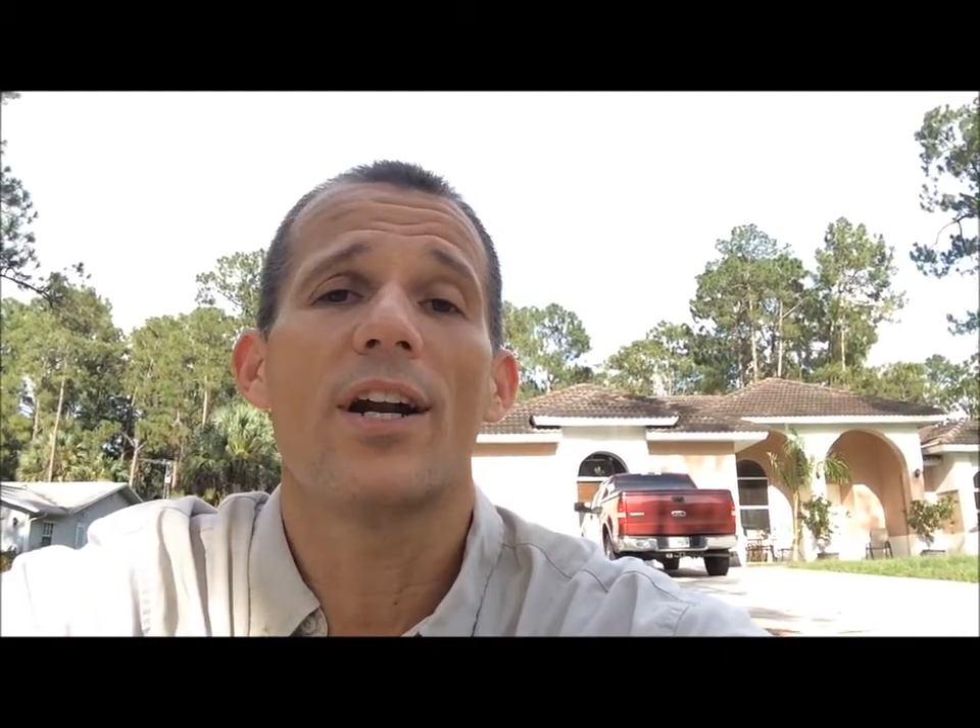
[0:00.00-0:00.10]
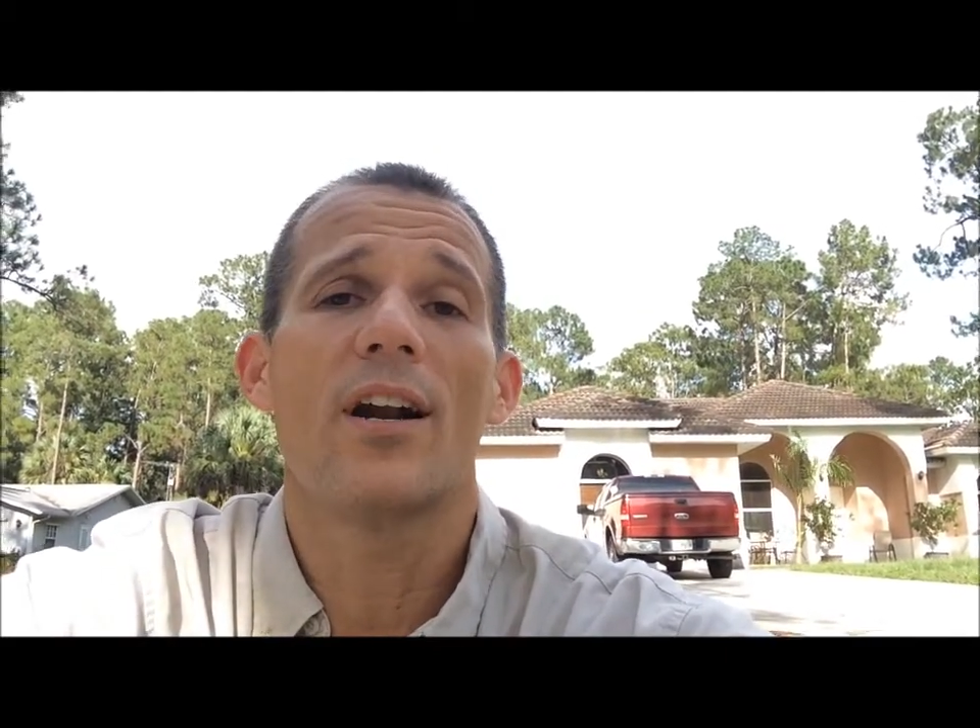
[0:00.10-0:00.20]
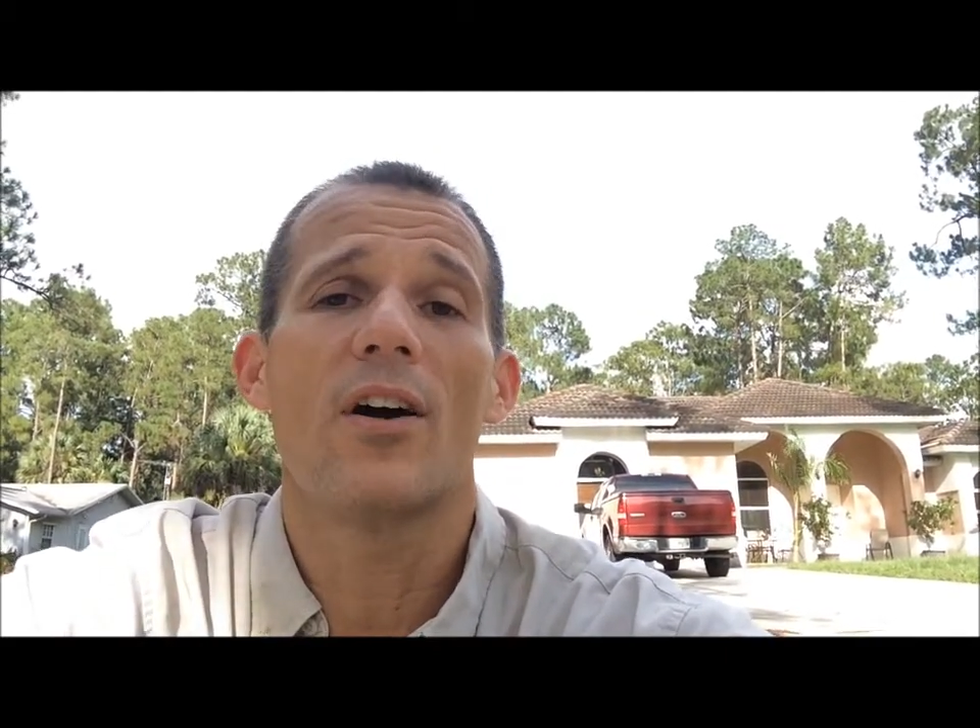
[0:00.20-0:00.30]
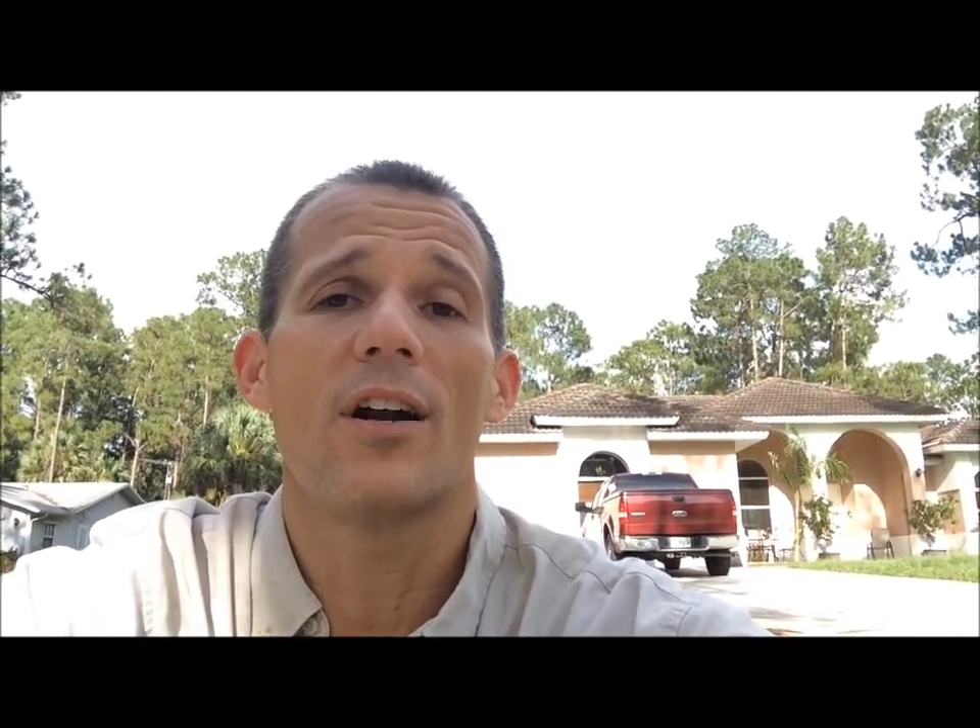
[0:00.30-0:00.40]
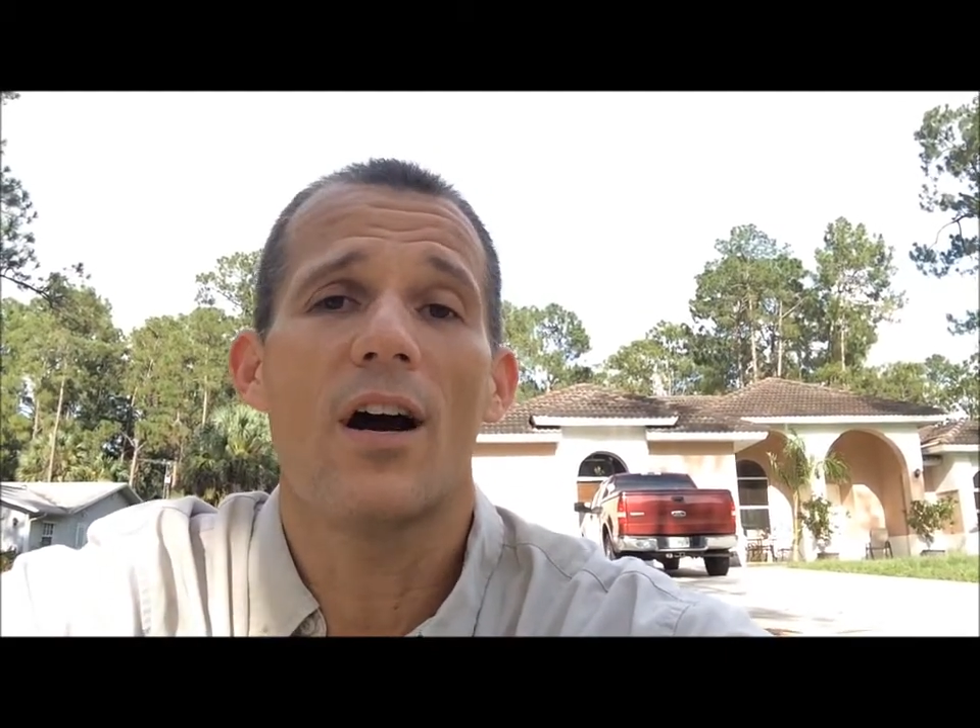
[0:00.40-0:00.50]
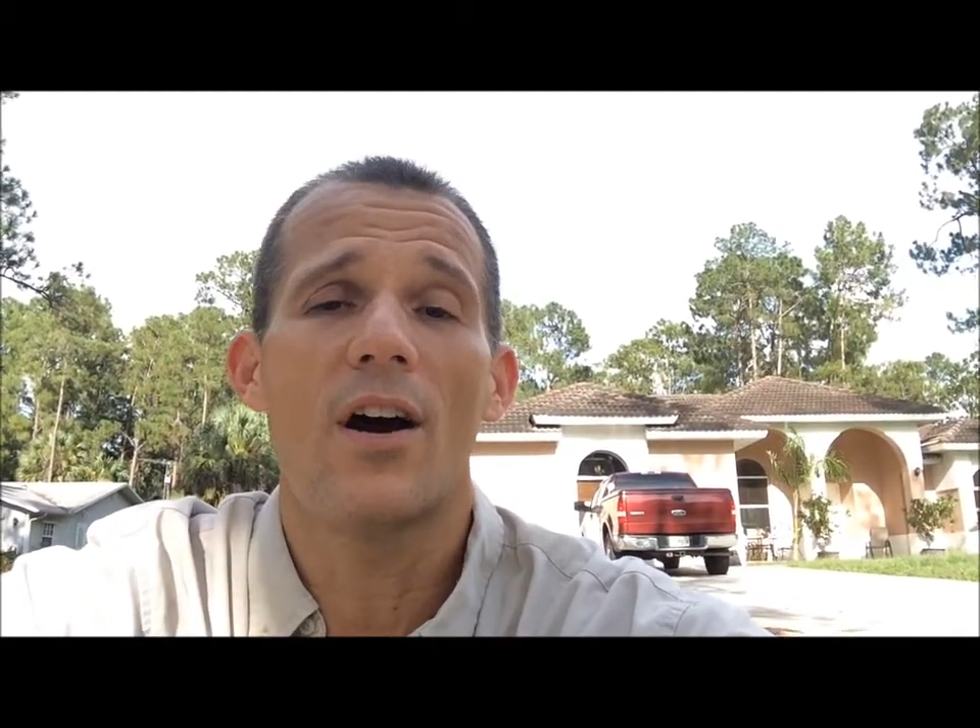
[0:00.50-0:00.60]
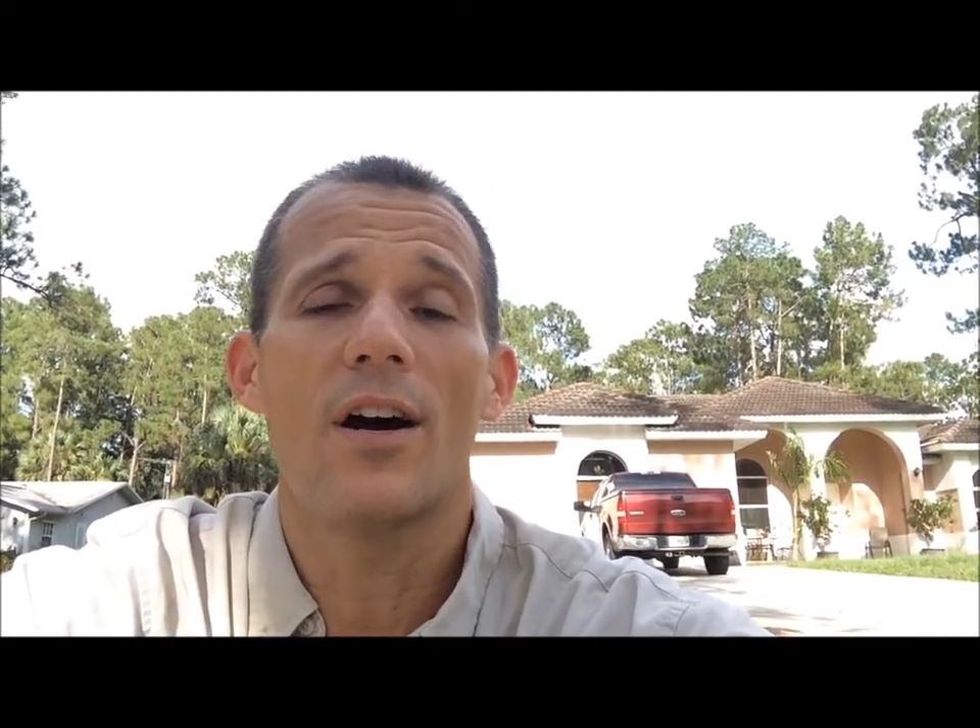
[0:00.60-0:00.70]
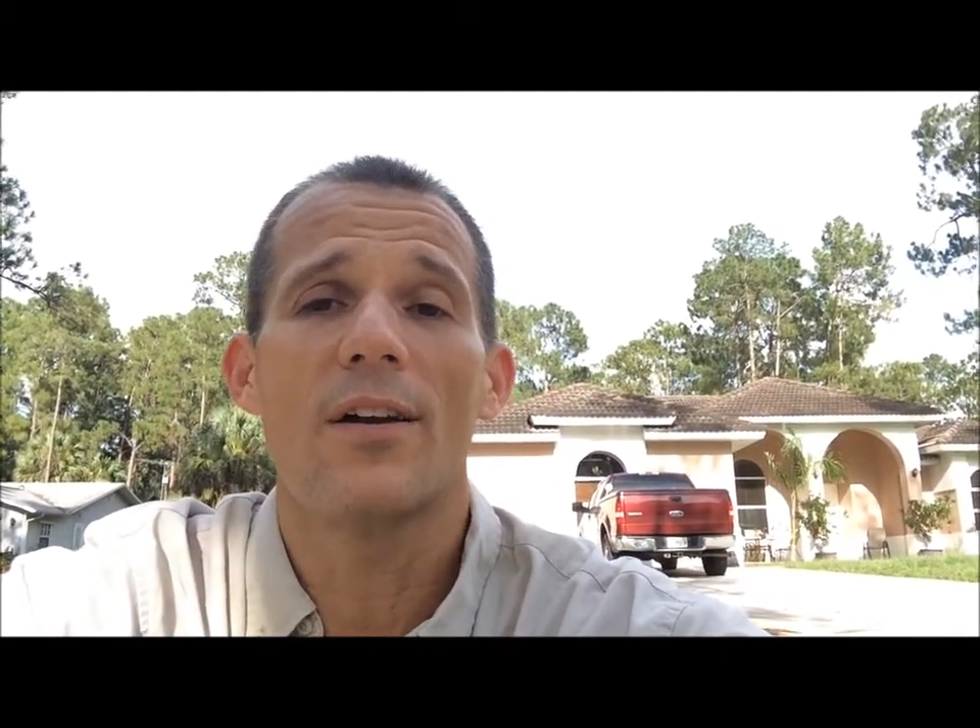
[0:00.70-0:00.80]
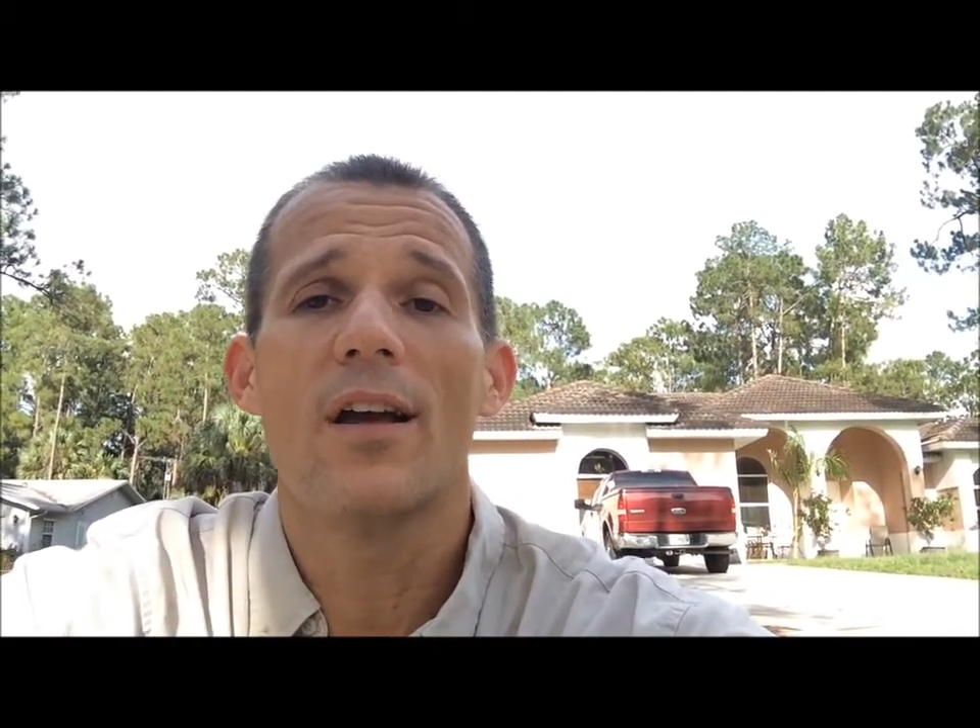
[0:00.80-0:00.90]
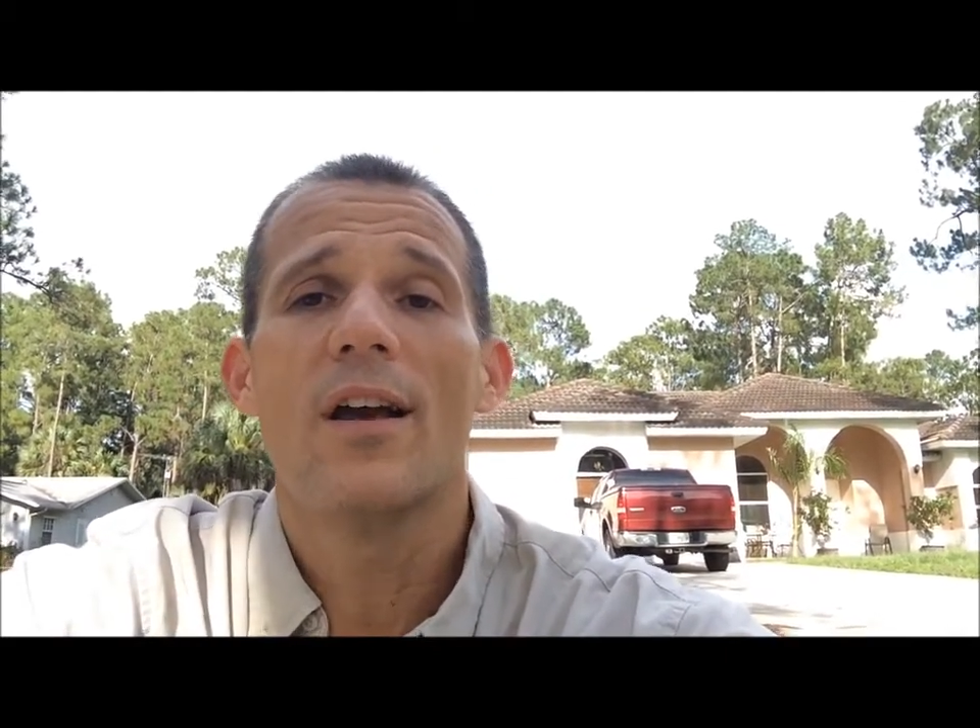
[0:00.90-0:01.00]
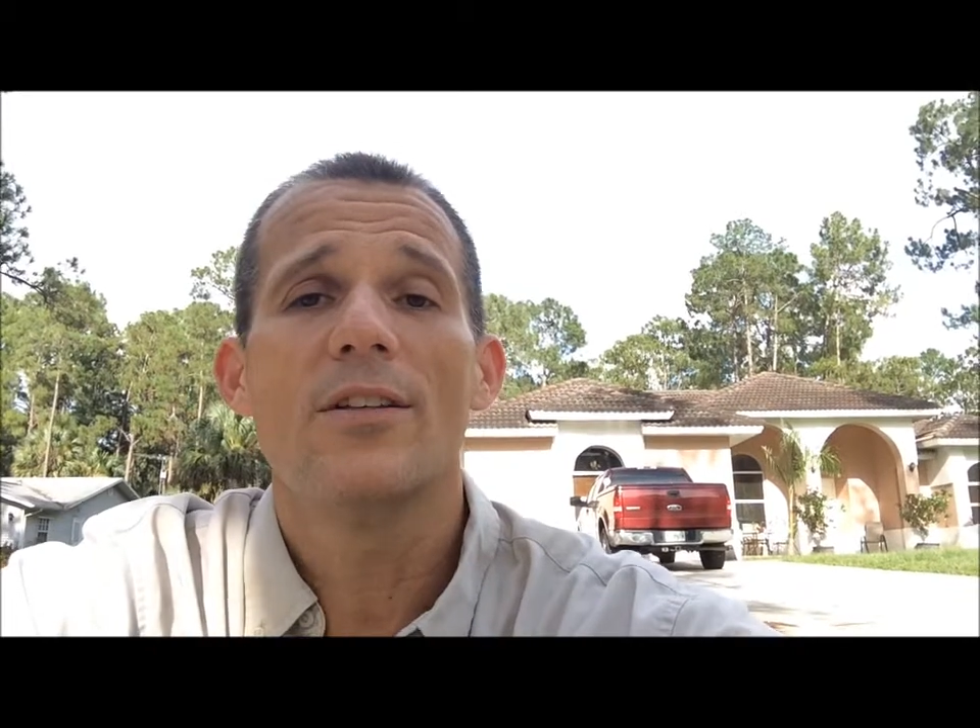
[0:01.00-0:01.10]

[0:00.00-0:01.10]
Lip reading: and on and on.